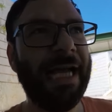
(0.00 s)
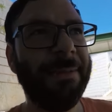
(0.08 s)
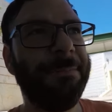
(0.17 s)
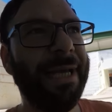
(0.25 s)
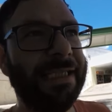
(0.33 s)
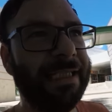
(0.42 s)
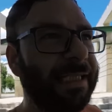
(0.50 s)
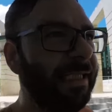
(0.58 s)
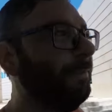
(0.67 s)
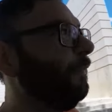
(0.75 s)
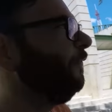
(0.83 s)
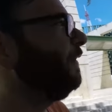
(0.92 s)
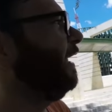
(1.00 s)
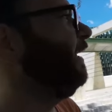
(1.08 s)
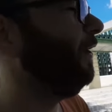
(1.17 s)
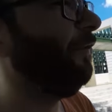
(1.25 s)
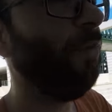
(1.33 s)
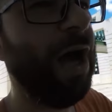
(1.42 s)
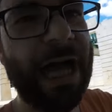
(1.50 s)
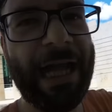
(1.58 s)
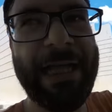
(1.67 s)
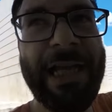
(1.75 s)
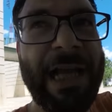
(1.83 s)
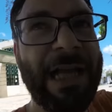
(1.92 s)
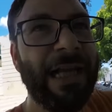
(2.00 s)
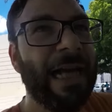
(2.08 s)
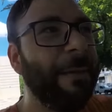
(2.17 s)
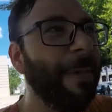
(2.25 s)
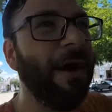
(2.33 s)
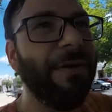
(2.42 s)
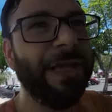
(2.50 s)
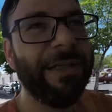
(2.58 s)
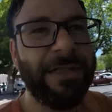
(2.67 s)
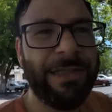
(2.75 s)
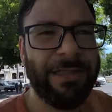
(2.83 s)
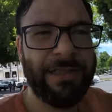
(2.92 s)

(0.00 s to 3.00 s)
I basically moved out here, why I'm out here,